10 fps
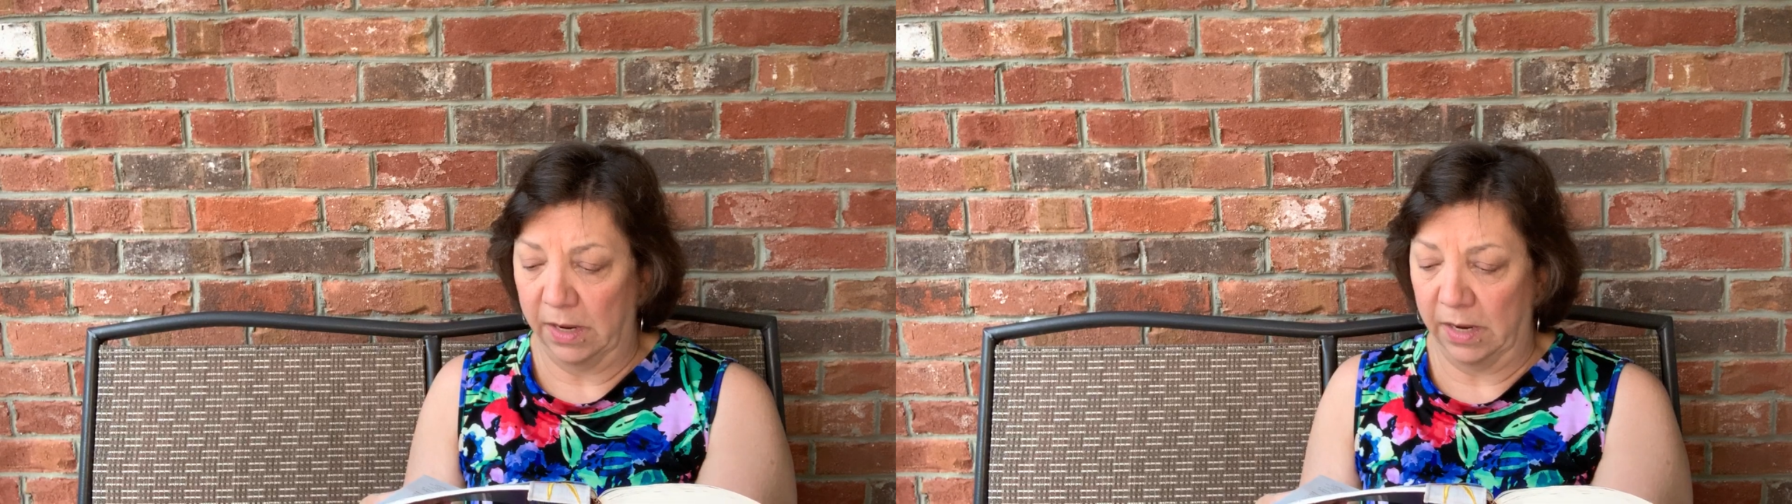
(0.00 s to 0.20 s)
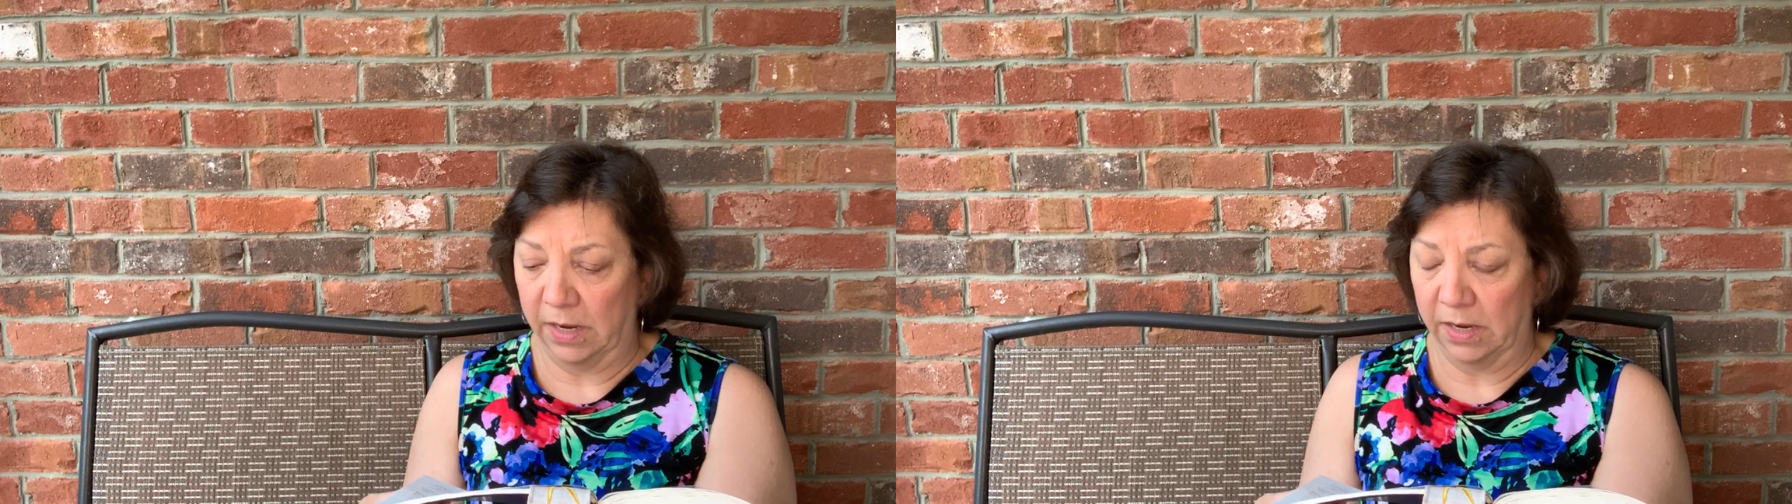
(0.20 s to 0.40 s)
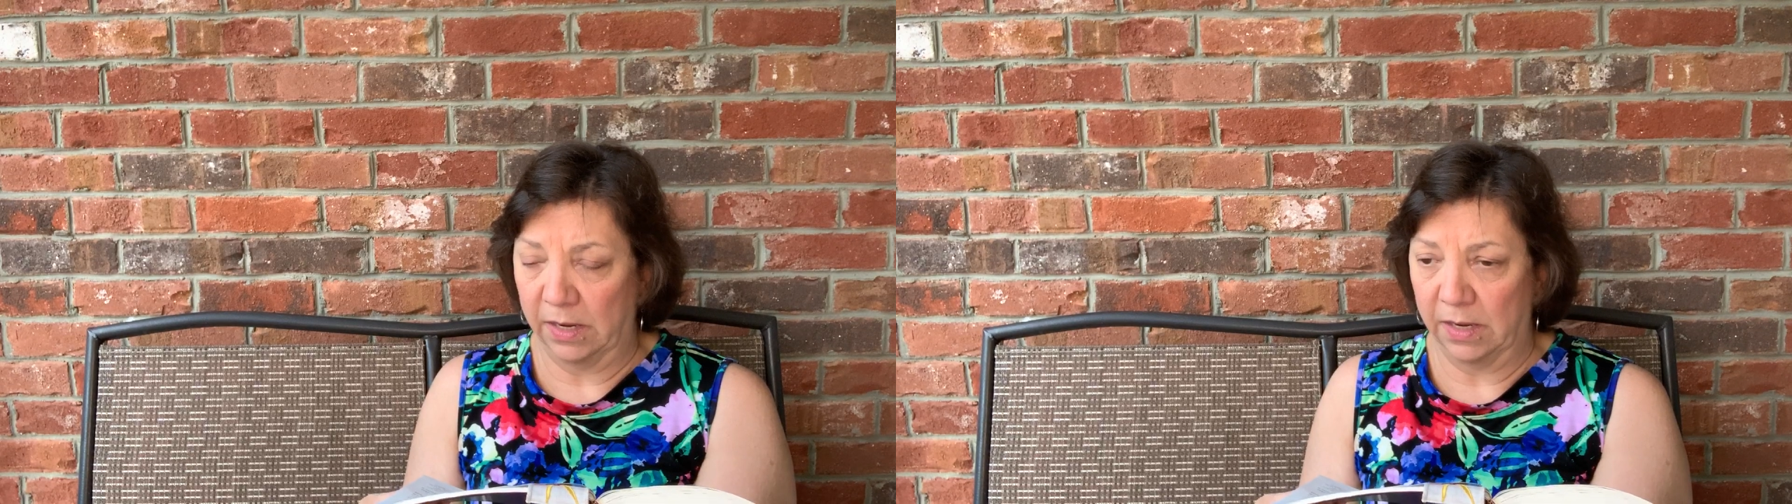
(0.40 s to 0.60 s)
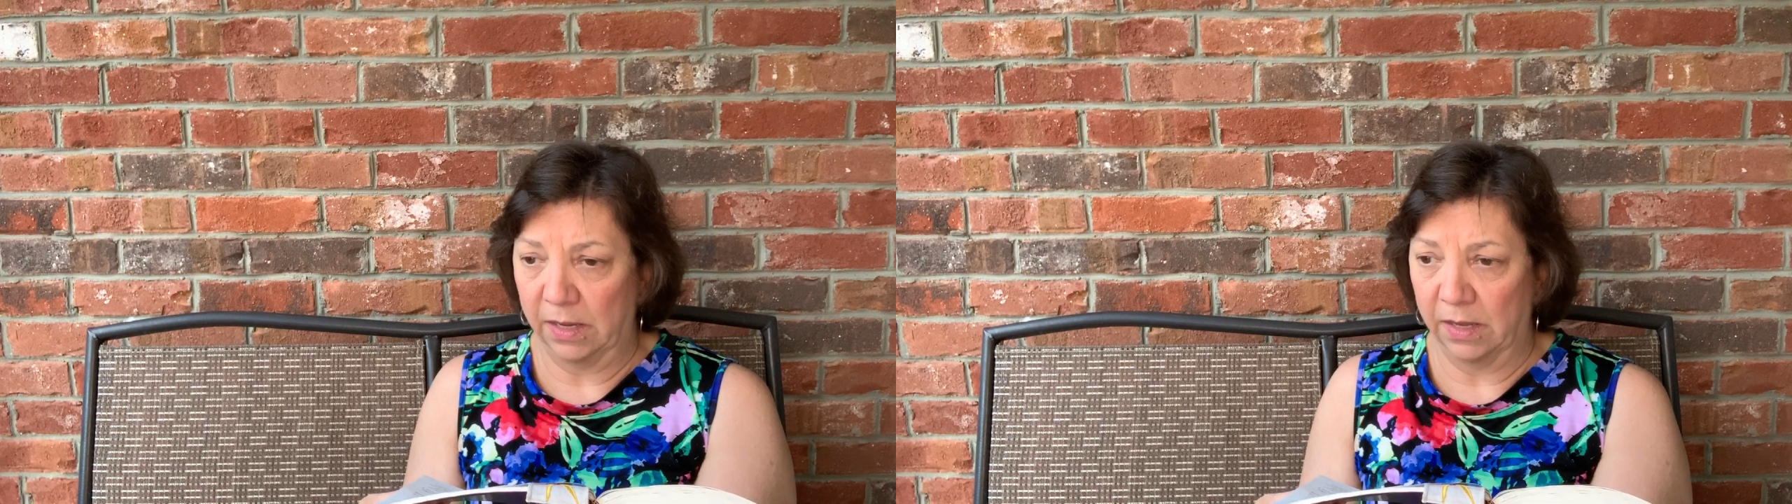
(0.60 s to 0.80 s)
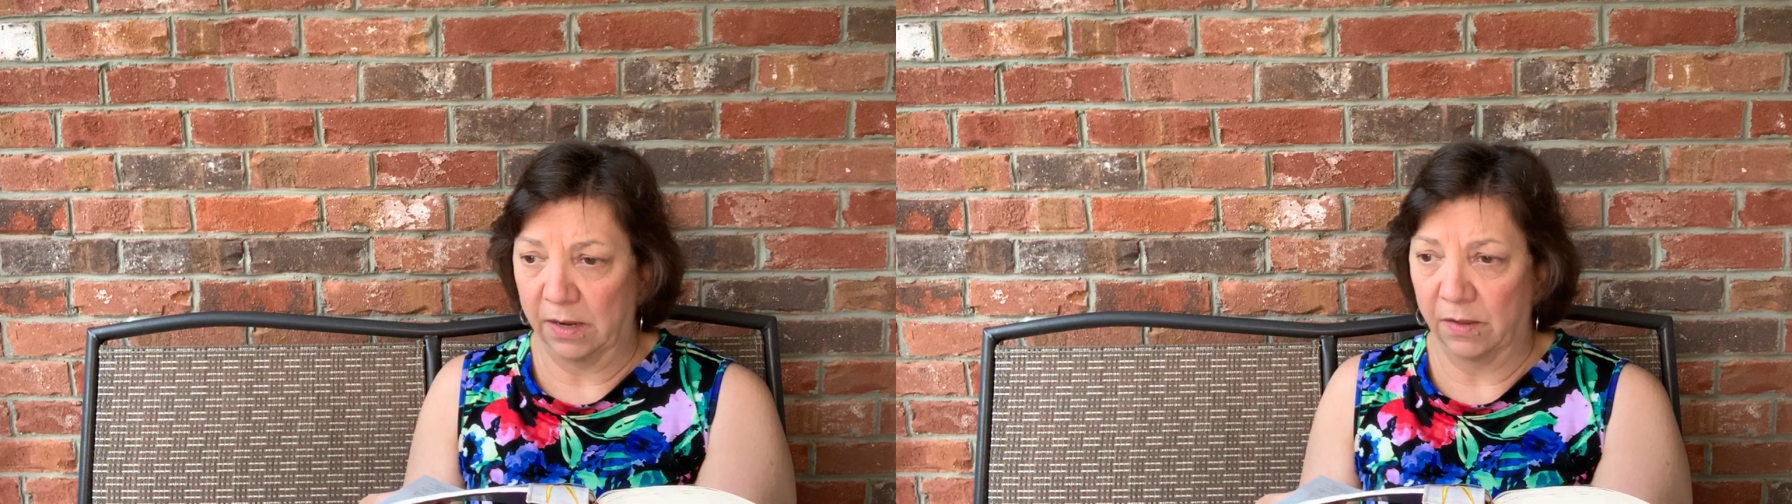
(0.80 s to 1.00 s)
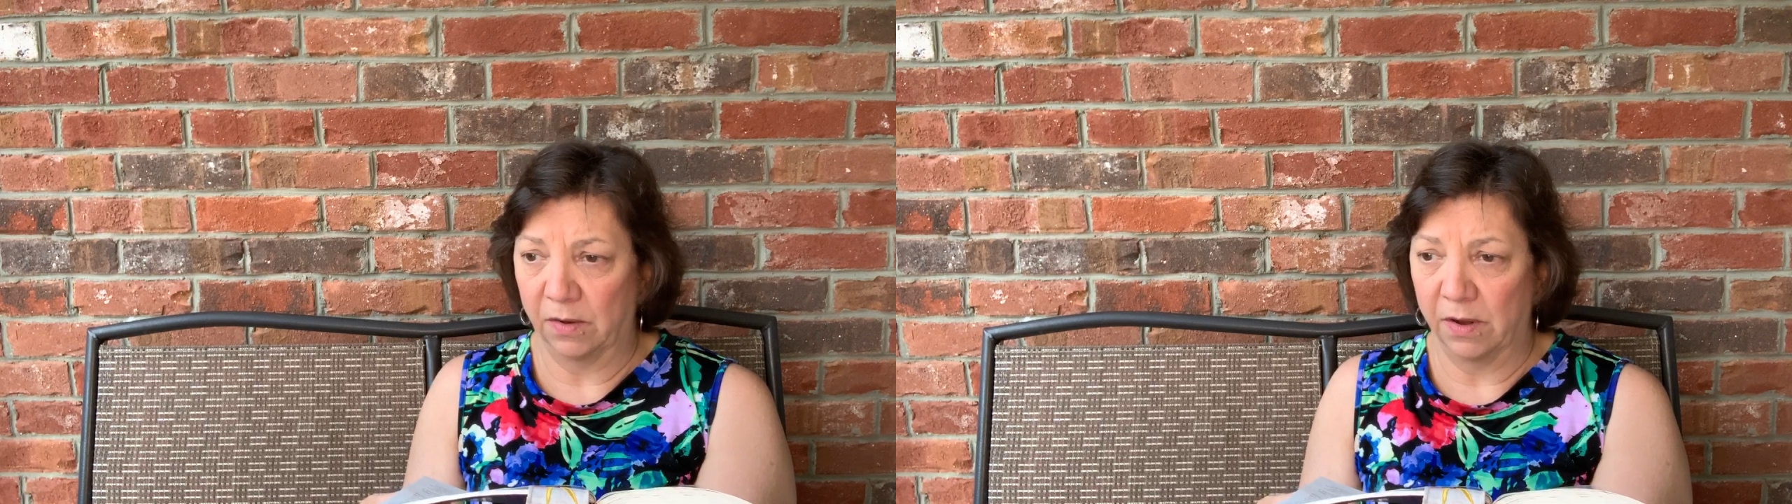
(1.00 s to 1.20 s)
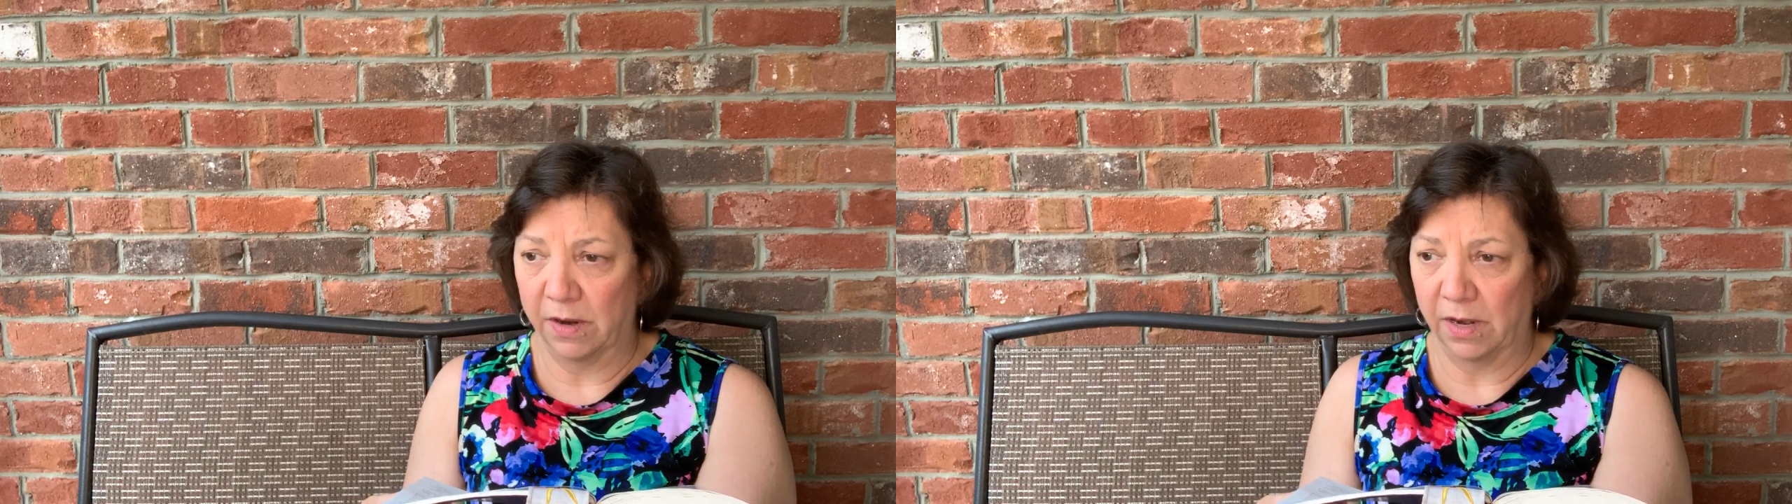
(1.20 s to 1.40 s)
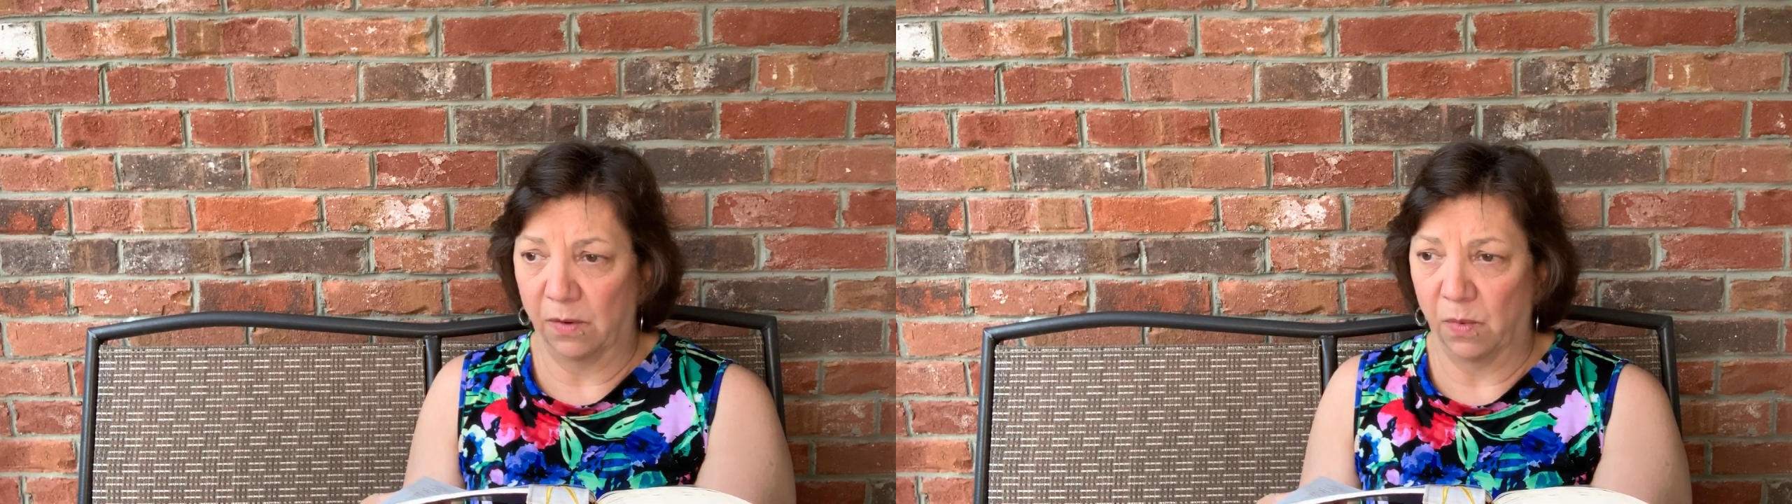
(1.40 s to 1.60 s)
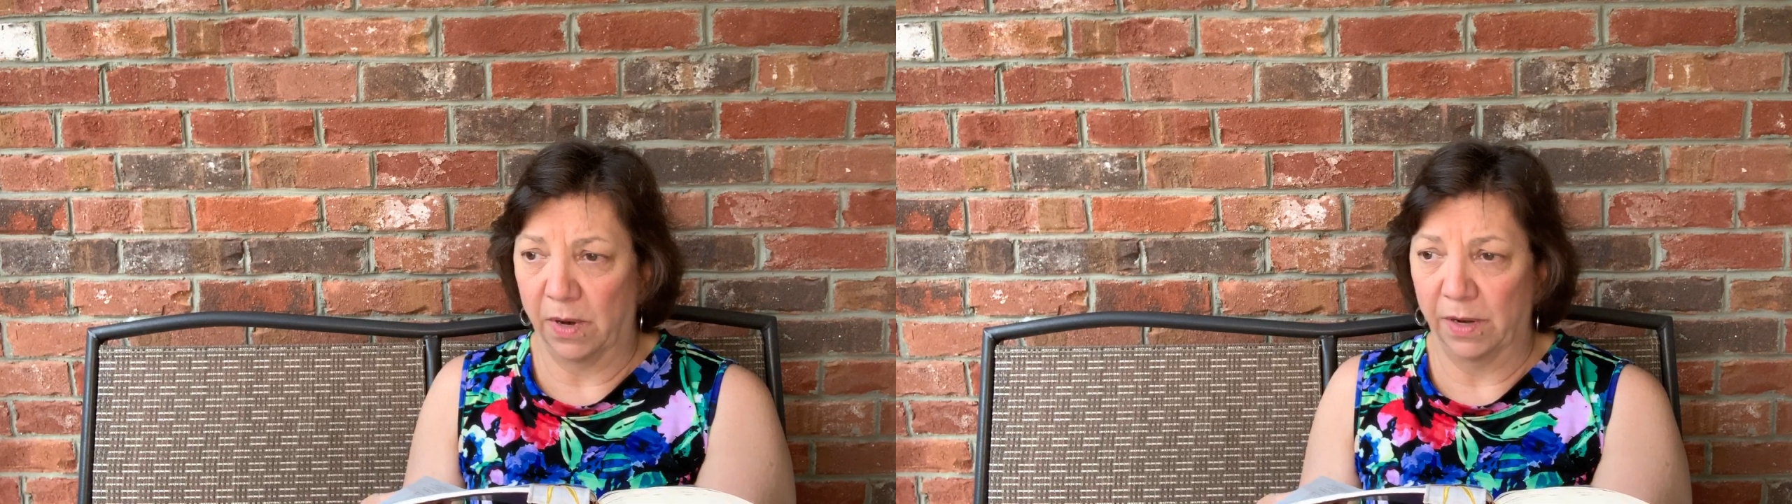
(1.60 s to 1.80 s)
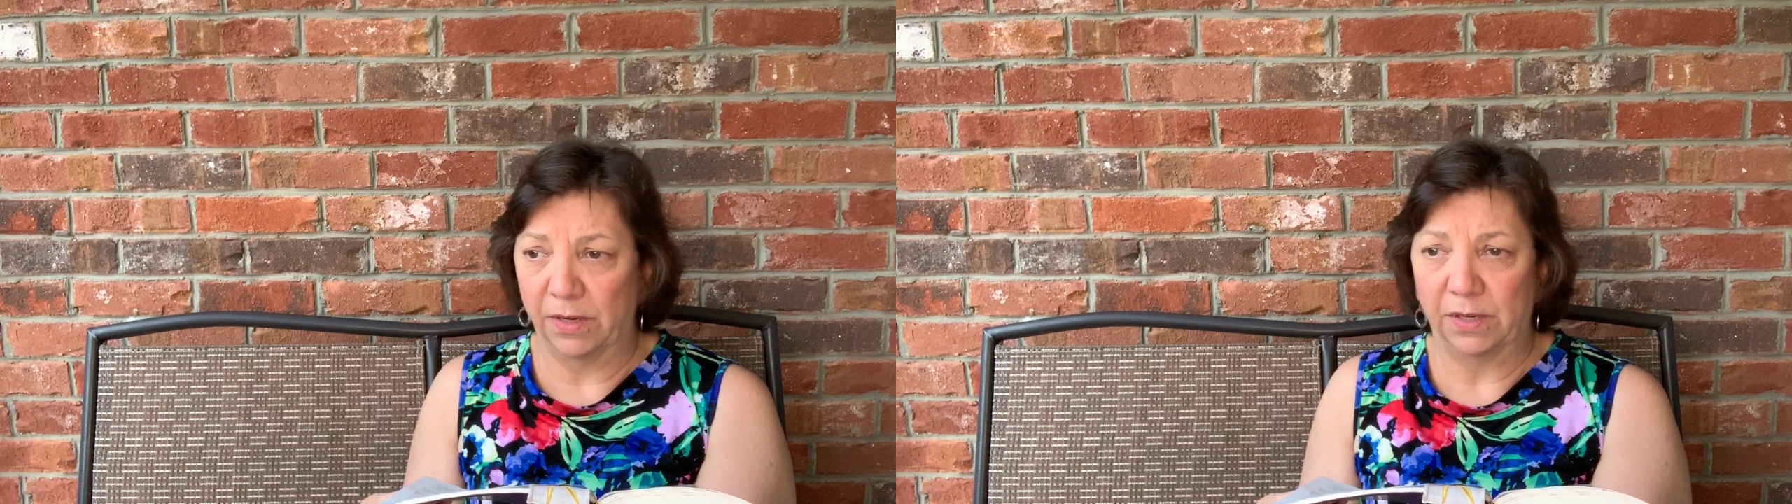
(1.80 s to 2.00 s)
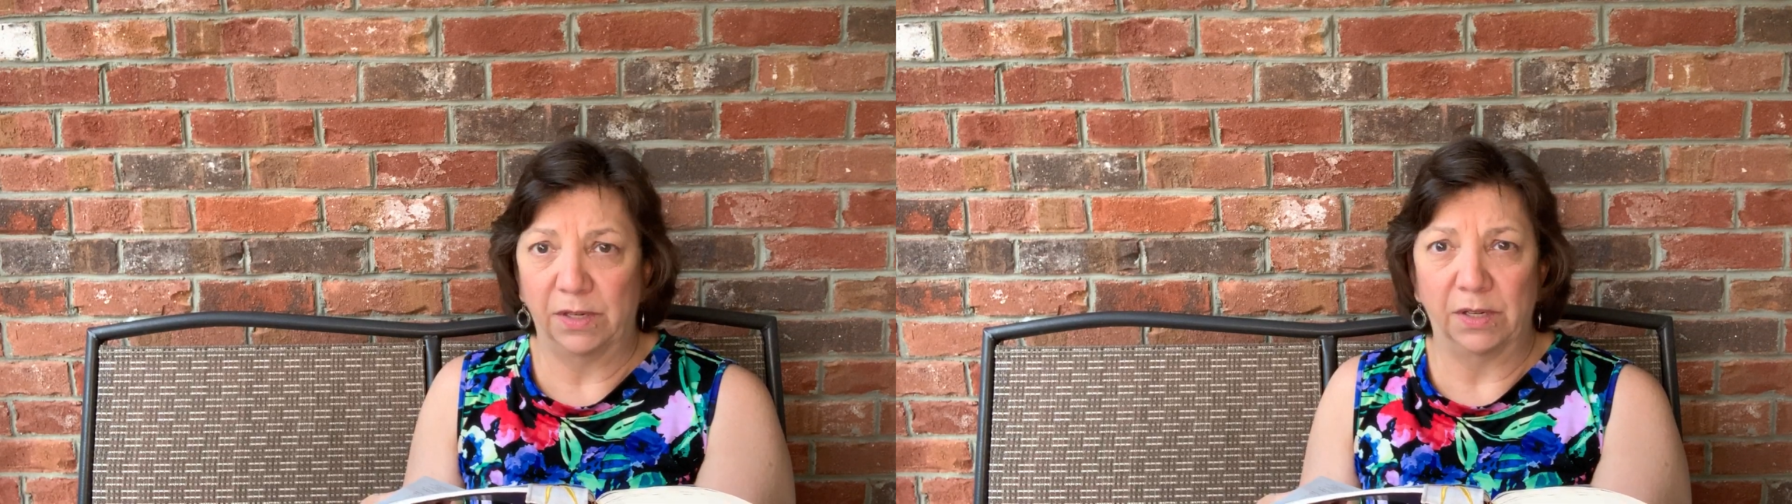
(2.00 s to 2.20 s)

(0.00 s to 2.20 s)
And the other night I watched